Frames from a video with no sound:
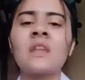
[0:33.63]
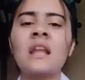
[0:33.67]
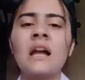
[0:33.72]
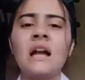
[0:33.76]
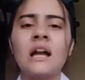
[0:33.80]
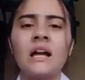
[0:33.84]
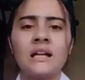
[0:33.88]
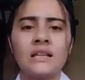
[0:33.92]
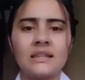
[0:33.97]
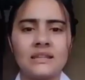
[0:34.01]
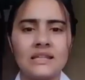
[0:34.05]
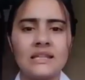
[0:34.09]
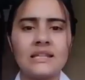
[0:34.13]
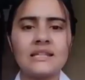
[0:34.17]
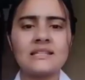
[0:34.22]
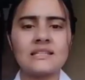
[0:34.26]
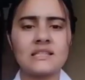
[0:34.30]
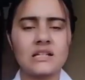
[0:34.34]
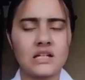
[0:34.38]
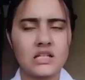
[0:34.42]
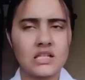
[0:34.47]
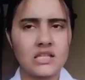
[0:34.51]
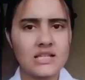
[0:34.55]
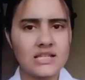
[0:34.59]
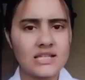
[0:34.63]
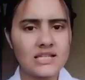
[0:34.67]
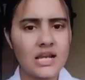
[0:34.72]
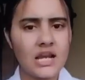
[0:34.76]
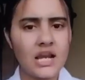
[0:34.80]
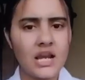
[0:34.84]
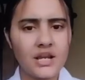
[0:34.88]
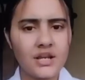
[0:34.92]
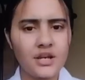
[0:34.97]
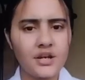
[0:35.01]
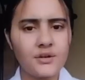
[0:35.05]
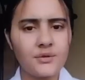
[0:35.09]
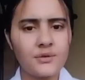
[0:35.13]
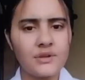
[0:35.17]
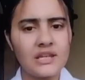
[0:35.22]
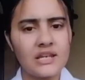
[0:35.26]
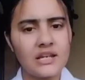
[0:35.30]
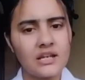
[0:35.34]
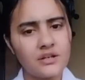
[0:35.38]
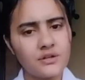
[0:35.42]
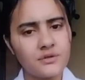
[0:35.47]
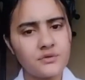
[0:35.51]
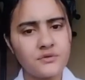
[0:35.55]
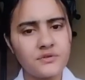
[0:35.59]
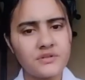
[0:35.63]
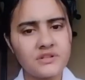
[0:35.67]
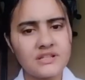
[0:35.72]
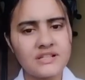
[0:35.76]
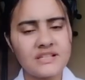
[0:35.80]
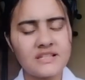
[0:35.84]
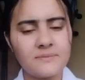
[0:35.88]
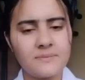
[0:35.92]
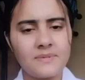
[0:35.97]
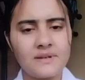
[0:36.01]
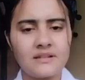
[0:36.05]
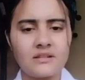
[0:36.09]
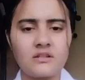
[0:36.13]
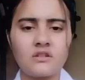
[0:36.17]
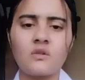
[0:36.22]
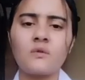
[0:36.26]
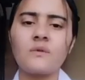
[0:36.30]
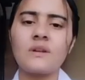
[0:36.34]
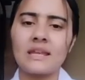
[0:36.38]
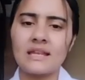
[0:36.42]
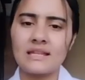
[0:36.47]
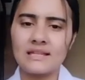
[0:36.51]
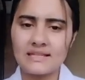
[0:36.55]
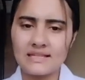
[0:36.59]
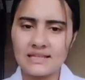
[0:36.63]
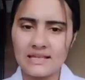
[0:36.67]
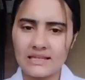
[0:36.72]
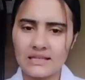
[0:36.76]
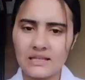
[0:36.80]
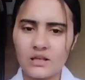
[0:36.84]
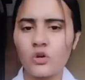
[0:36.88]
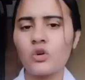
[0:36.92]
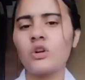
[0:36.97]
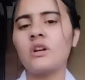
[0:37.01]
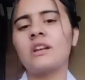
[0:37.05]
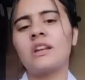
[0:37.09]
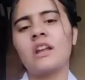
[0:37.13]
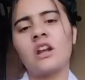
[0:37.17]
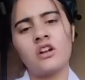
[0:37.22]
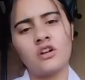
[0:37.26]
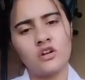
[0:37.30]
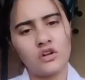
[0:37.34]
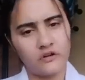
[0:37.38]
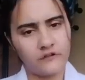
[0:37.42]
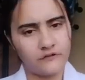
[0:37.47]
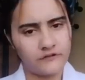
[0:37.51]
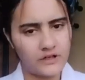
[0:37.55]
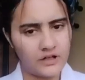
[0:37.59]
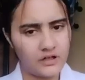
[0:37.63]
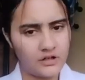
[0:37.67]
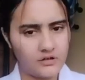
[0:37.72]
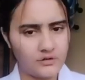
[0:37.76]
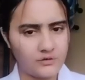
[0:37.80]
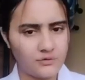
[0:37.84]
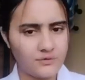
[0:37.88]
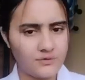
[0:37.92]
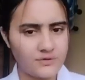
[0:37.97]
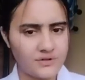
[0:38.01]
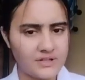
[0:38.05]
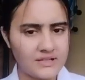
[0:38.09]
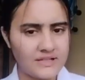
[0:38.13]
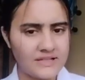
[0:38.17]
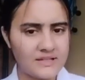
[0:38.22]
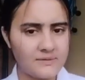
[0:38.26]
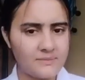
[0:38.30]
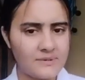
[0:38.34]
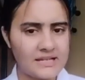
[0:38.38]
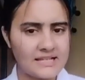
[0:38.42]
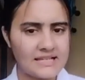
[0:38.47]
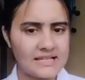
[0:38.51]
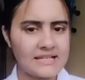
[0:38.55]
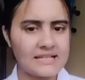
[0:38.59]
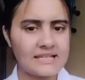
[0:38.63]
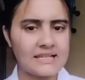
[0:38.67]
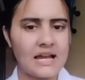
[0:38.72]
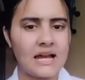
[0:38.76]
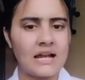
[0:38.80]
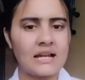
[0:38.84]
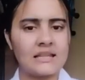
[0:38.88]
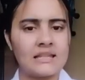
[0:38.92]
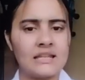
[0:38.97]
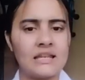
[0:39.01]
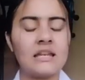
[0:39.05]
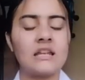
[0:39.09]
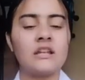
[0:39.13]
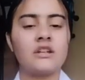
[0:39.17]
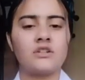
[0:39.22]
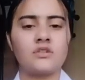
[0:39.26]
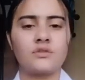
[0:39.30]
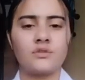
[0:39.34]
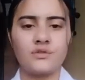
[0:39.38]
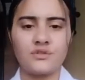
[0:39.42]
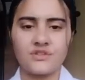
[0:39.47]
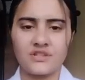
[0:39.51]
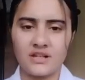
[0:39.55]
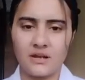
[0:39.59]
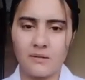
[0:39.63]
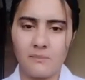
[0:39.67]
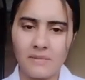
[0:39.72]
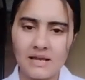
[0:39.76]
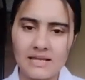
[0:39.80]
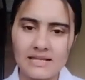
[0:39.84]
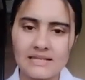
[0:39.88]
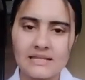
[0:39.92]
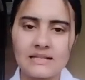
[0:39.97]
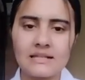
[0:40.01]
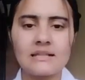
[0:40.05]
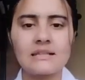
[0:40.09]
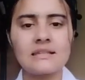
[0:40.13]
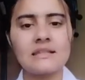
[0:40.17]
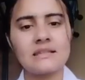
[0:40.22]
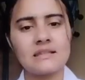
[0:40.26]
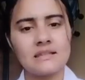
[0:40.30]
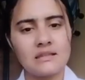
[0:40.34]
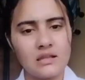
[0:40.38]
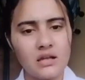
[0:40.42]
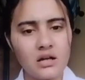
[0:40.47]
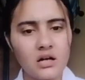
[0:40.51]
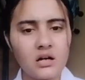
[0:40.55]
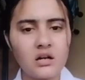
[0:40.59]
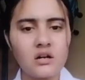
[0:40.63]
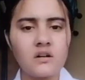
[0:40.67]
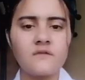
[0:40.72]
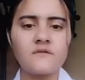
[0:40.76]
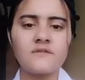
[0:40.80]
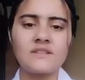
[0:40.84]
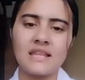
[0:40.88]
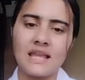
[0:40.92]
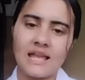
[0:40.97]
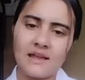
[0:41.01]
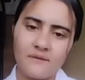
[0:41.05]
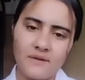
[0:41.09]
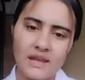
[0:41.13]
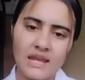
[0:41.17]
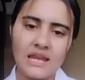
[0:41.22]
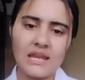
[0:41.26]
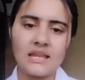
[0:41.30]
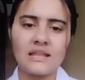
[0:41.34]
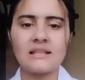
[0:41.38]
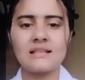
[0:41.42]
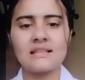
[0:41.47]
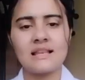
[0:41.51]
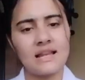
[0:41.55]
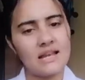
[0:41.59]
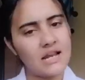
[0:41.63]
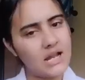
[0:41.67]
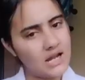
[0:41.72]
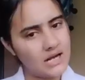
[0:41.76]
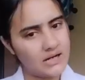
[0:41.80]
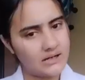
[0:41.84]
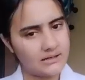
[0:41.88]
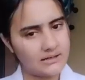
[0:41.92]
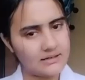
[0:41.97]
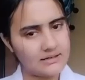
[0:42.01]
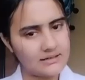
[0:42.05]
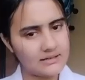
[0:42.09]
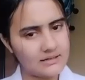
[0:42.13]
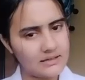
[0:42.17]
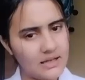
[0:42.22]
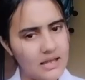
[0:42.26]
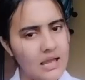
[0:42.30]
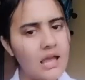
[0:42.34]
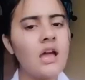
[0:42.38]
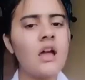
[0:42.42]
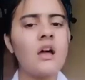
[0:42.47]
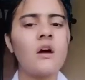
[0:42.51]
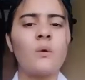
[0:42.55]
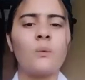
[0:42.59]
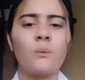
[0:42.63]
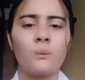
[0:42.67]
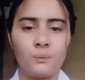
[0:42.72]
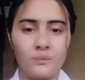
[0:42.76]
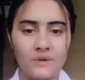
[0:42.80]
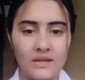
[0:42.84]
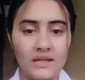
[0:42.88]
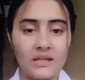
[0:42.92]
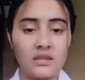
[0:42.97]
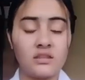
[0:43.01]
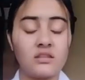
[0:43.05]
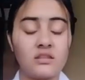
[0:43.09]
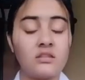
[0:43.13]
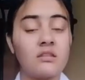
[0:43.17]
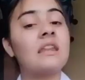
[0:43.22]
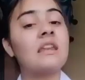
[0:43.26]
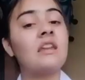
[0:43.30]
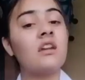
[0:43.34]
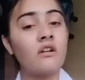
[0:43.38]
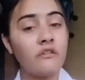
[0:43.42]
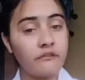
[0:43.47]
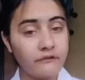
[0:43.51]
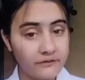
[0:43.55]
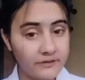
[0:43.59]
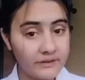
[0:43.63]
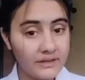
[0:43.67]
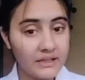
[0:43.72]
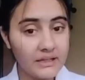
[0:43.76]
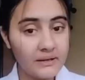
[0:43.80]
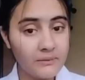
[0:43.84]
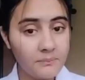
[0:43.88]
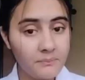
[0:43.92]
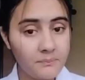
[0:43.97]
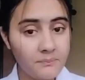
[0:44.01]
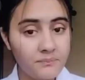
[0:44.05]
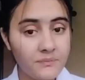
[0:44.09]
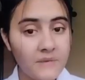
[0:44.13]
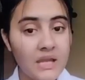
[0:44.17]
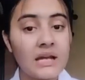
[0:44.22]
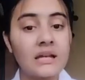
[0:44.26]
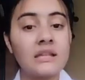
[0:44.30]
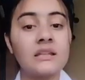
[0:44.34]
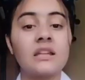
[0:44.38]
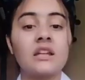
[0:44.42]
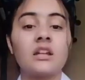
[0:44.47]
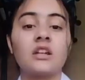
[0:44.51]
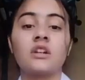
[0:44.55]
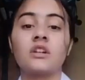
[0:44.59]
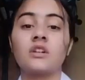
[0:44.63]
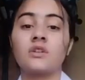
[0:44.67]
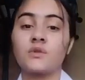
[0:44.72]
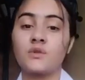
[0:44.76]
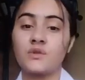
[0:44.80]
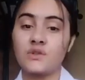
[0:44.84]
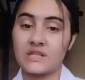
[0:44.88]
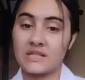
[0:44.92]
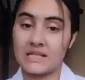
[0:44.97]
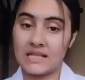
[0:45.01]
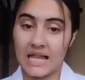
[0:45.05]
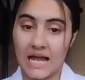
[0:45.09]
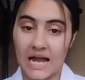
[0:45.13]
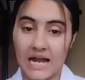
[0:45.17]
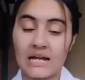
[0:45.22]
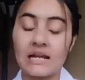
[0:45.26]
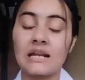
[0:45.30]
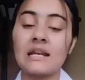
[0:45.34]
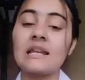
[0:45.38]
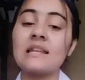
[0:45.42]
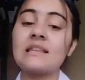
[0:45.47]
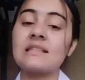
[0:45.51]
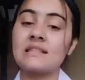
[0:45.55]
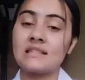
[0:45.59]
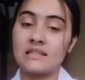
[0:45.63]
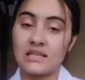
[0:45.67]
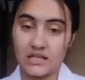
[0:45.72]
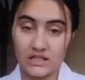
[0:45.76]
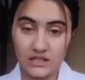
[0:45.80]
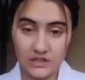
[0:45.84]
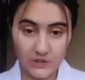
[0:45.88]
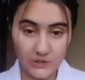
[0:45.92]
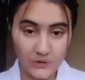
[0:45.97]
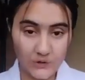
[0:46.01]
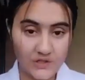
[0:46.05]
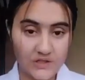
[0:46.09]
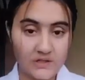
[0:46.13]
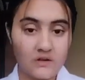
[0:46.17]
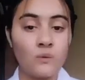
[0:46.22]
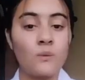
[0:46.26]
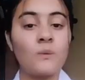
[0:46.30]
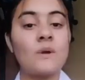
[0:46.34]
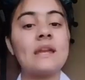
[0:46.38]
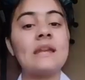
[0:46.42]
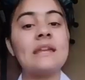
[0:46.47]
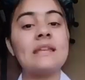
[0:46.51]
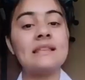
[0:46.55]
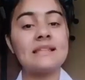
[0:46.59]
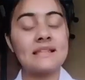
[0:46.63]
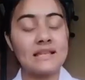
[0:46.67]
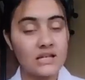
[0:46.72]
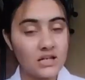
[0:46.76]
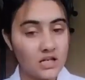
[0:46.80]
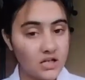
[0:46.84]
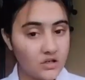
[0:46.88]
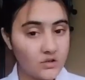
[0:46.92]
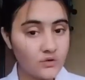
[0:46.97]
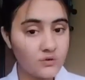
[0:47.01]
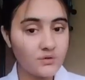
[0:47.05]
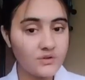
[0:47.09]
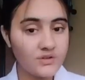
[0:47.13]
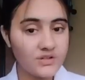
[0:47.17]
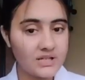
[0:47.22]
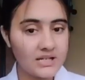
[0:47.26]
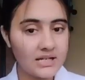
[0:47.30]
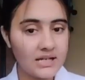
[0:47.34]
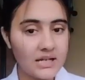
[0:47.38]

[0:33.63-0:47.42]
These structures related to the intercostal spaces, or we can say the content of the intercostal spaces, are the intercostal muscles, nerves, veins, and arteries. The three of them, the intercostal arteries, the intercostal veins, and intercostal